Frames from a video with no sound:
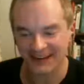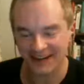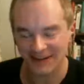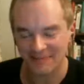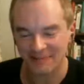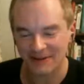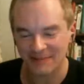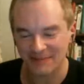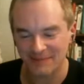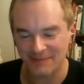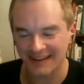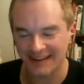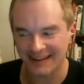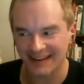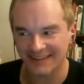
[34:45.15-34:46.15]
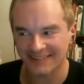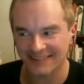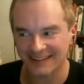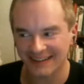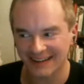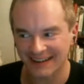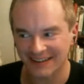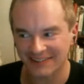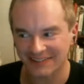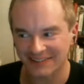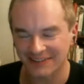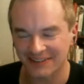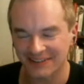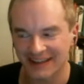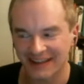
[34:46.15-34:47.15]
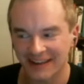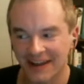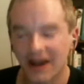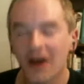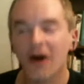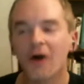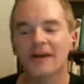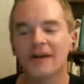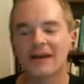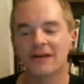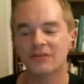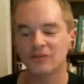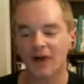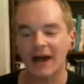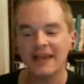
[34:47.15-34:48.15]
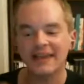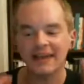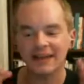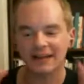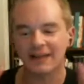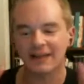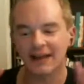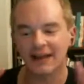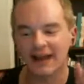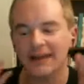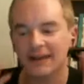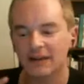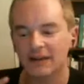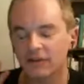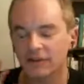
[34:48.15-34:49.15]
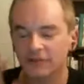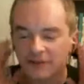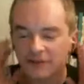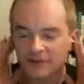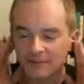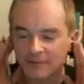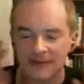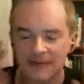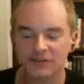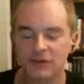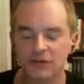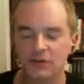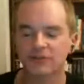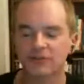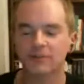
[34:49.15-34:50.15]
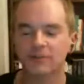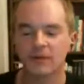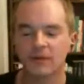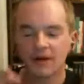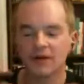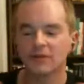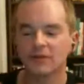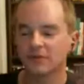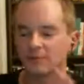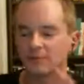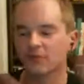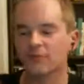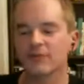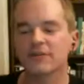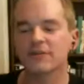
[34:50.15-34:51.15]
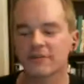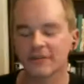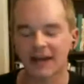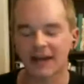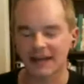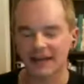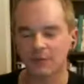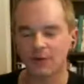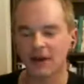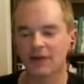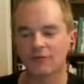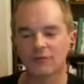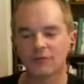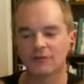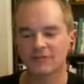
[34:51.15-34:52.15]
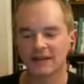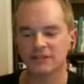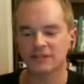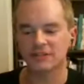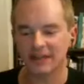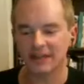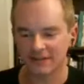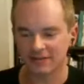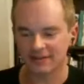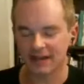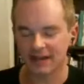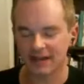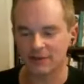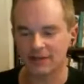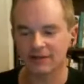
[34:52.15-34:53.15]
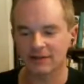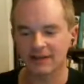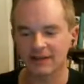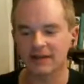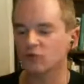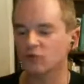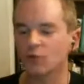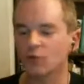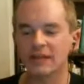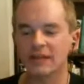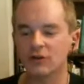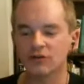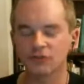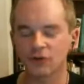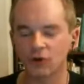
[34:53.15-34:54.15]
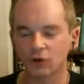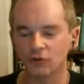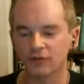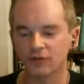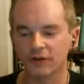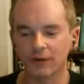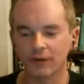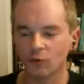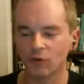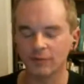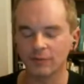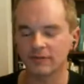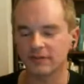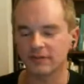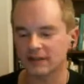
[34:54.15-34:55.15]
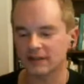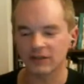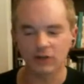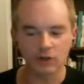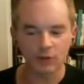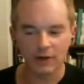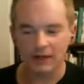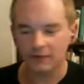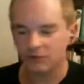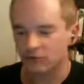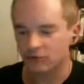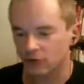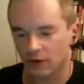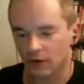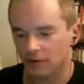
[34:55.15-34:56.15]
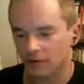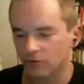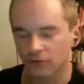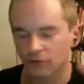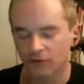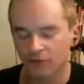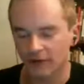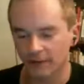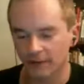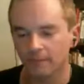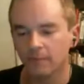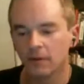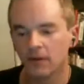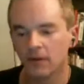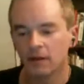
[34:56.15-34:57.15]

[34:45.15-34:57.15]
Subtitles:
bit me. Like I was kind of like, oh, dude, like, okay, so I get it. Like I get it. Let's imagine there was some free society where everyone is educated the same, and like at 20 years old, some woman said, you know what? Screw it. Screw freedom. I